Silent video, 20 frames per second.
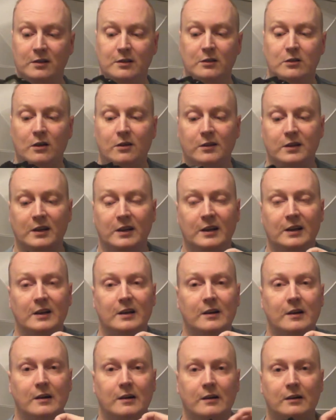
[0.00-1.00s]
It's got the
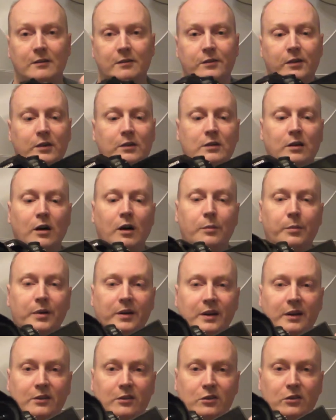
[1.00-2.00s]
full
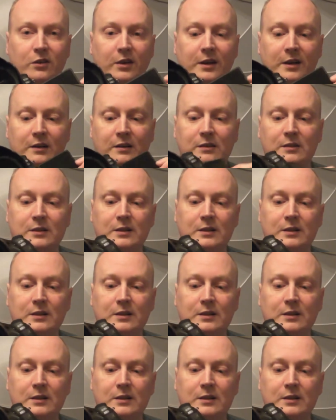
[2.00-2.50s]
opening screen,